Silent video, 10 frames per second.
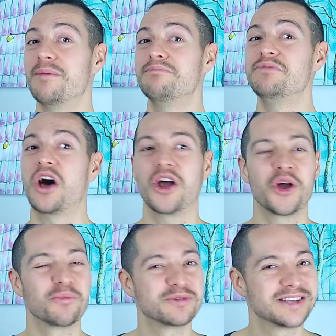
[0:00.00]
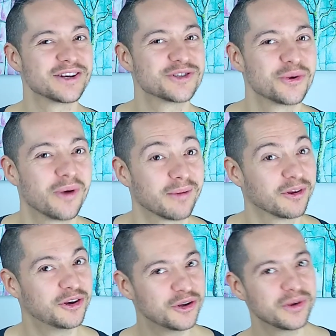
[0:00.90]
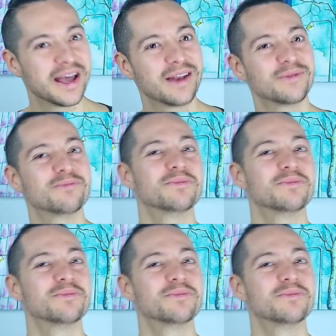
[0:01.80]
I'm not 100% sure what I'm going to do yet.